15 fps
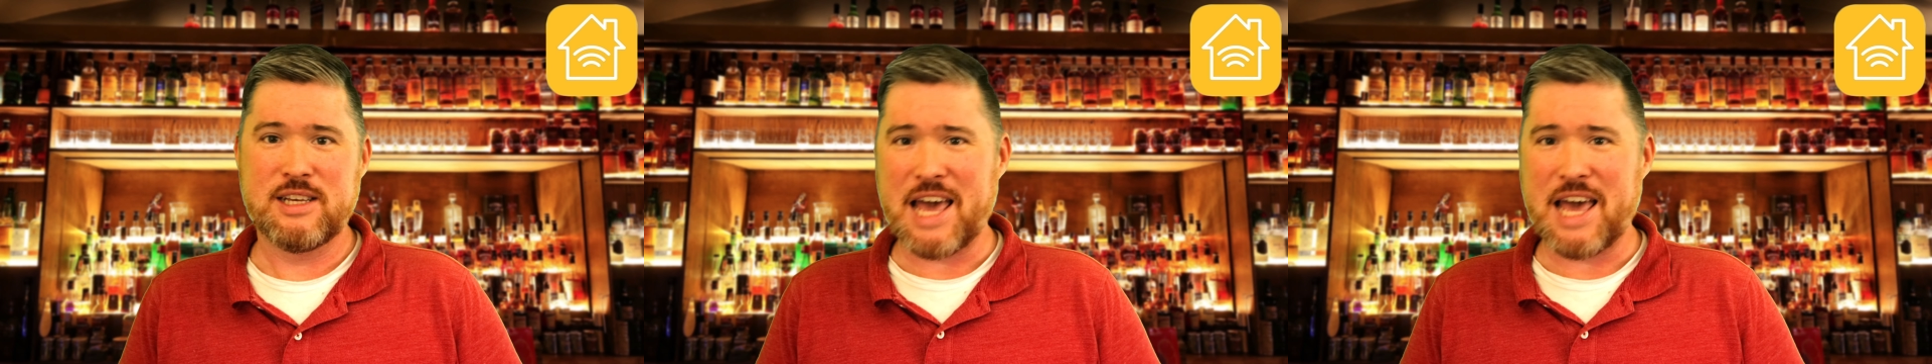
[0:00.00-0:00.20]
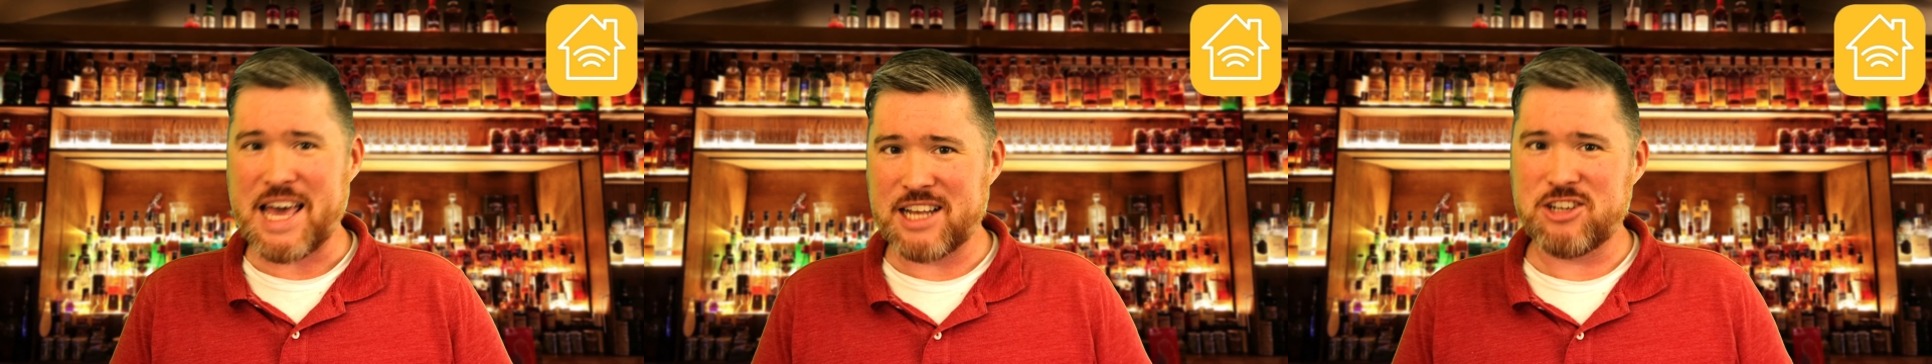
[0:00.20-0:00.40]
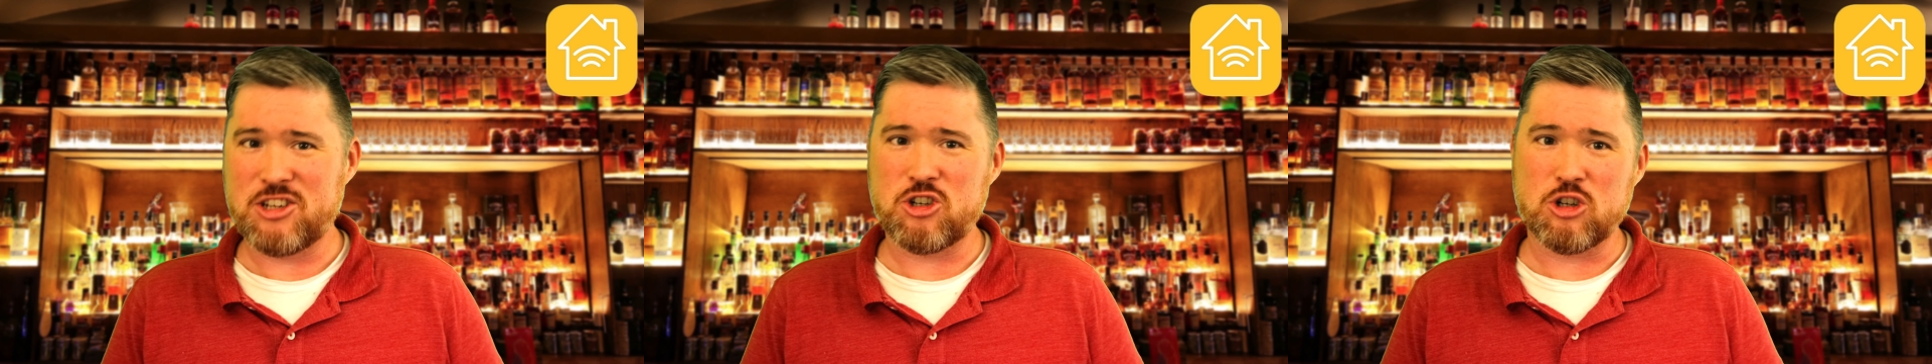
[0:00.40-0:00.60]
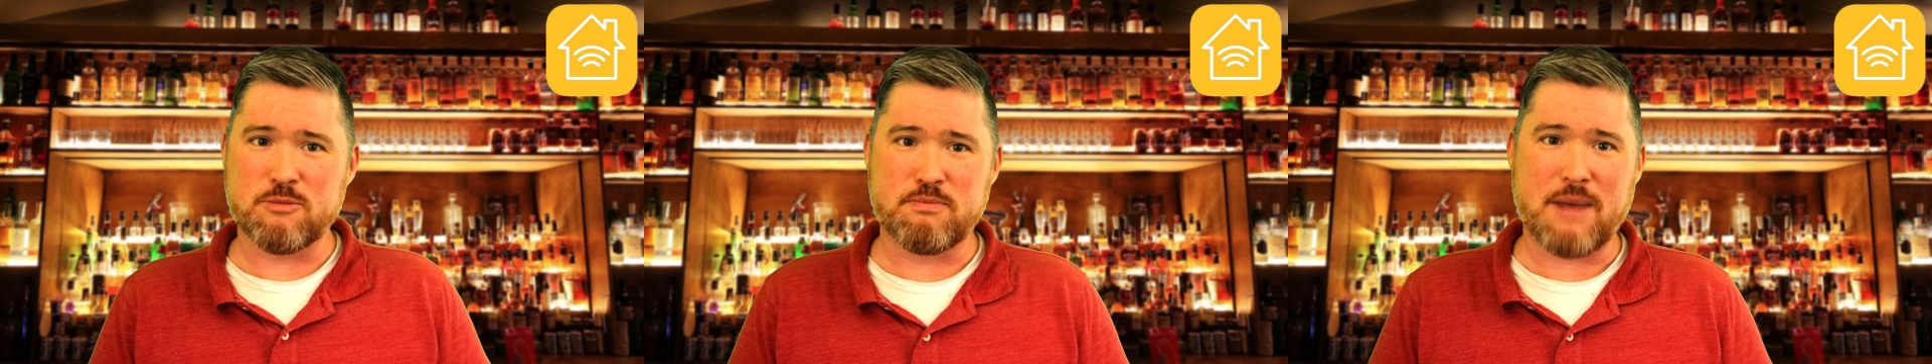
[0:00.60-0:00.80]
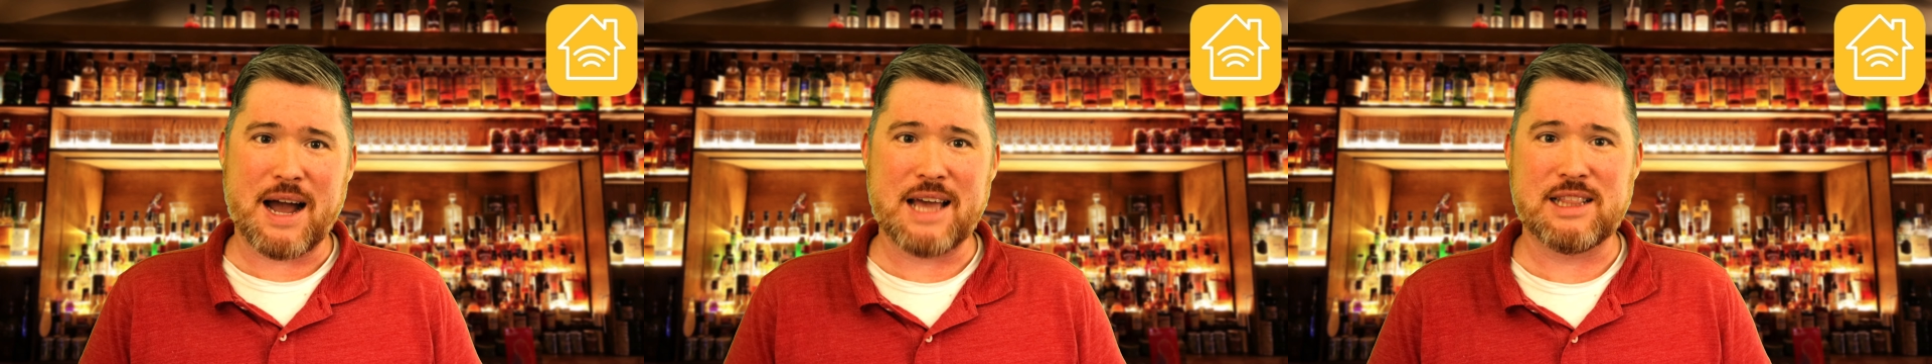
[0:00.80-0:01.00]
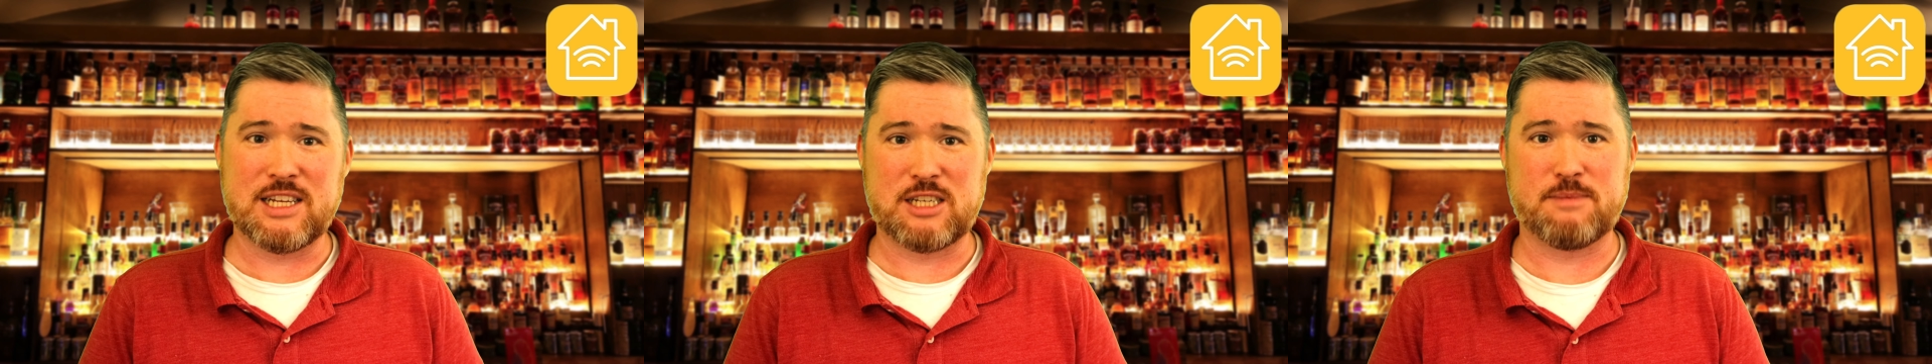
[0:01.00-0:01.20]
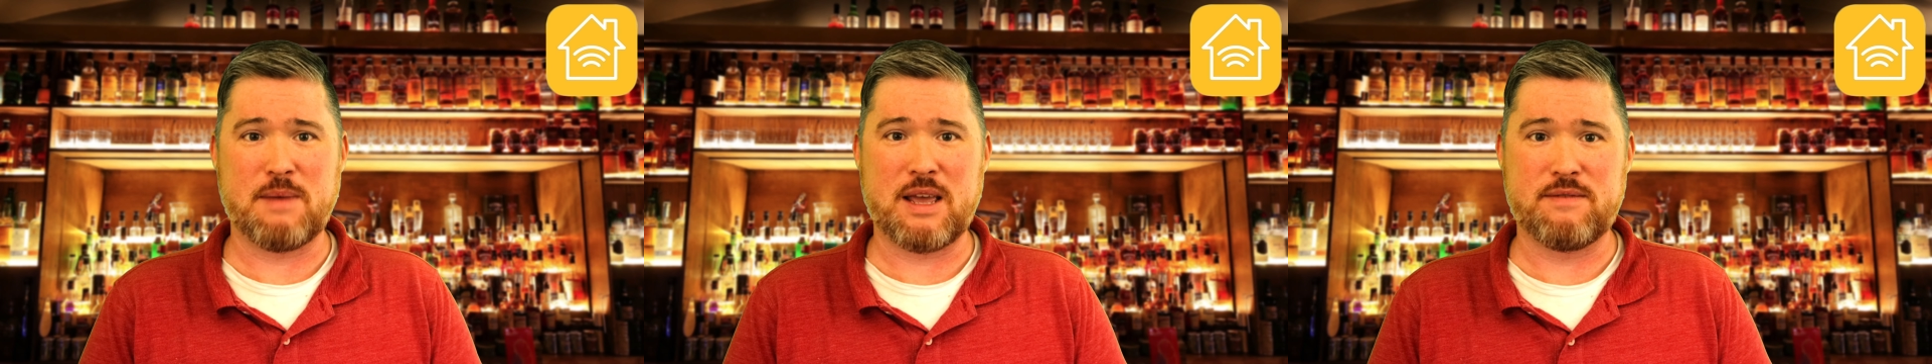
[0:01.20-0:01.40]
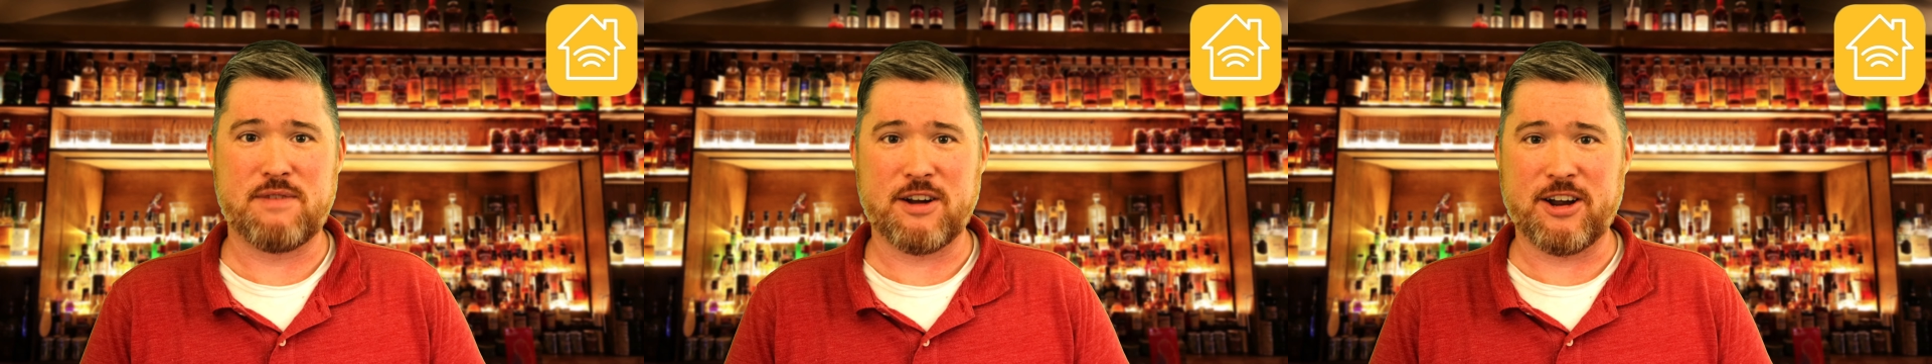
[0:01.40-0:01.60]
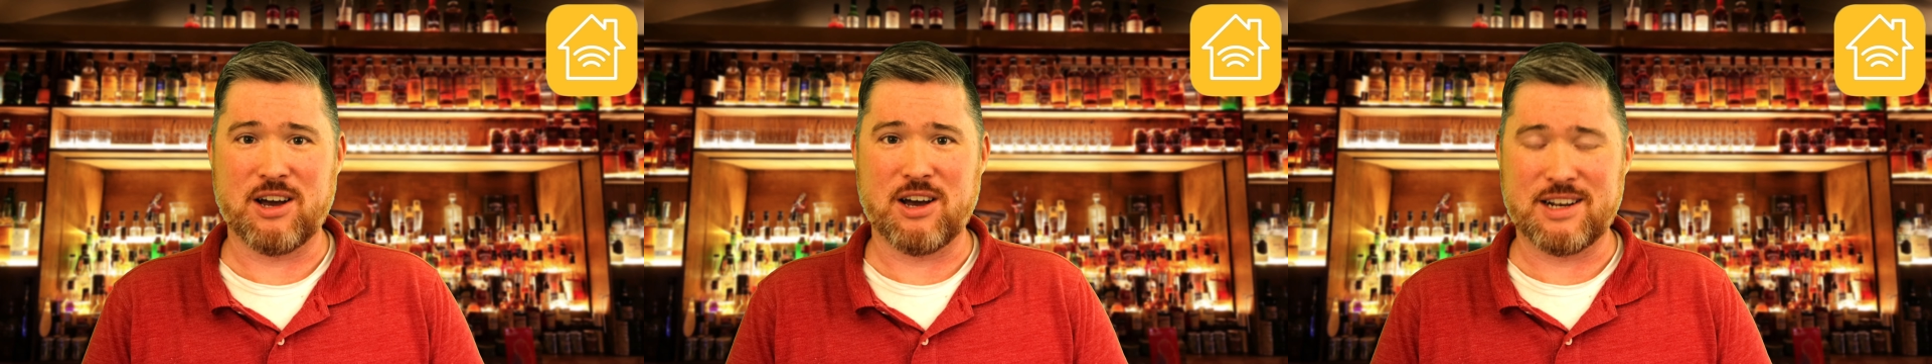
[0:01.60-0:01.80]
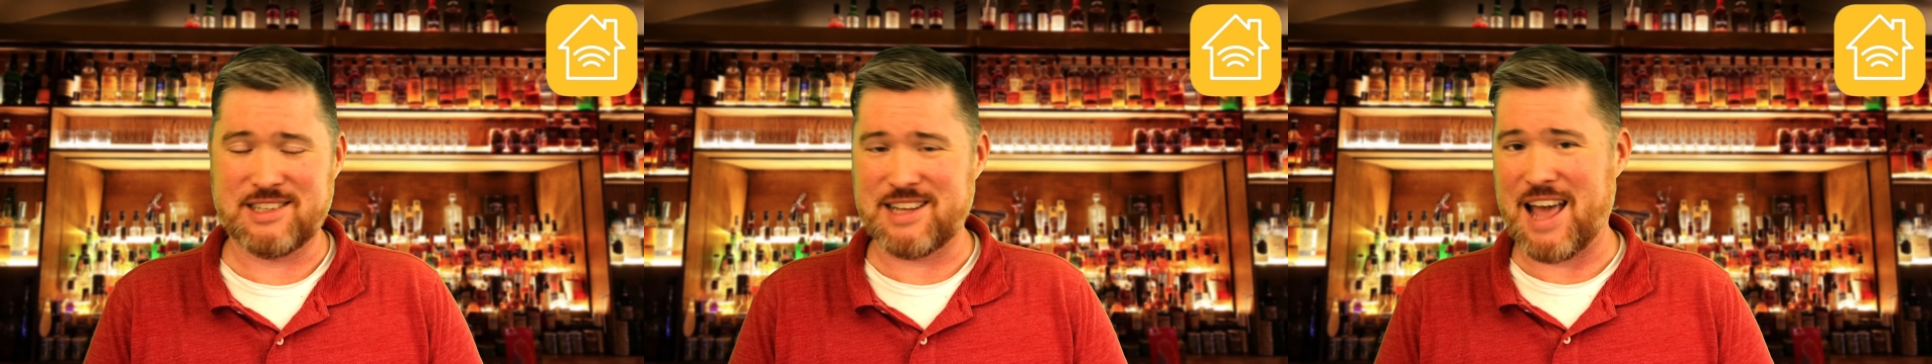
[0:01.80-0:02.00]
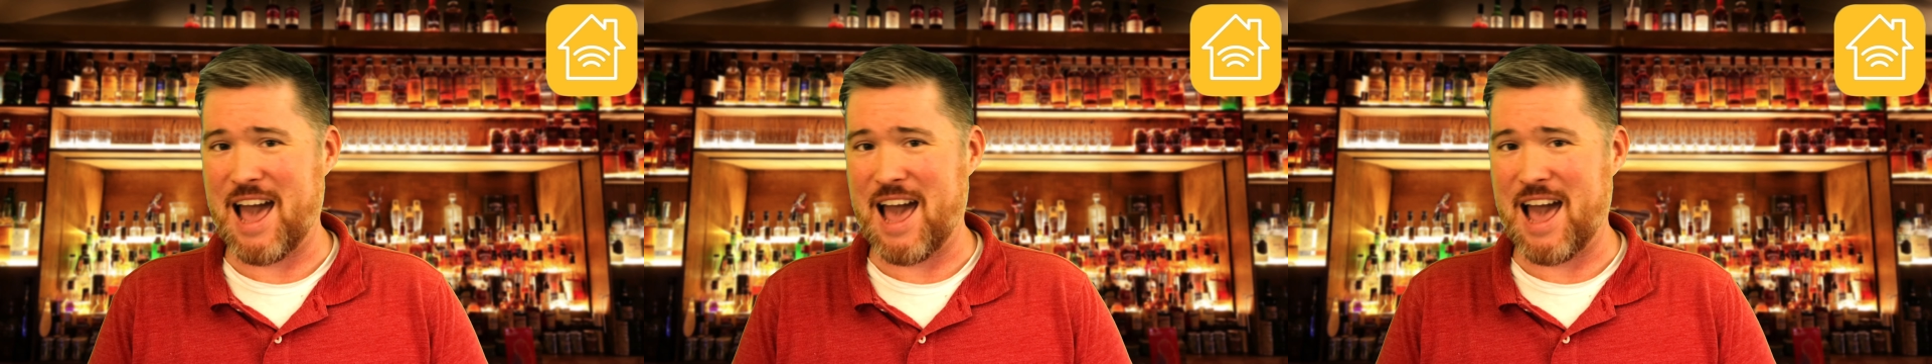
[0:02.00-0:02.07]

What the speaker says: and your mileage may vary on its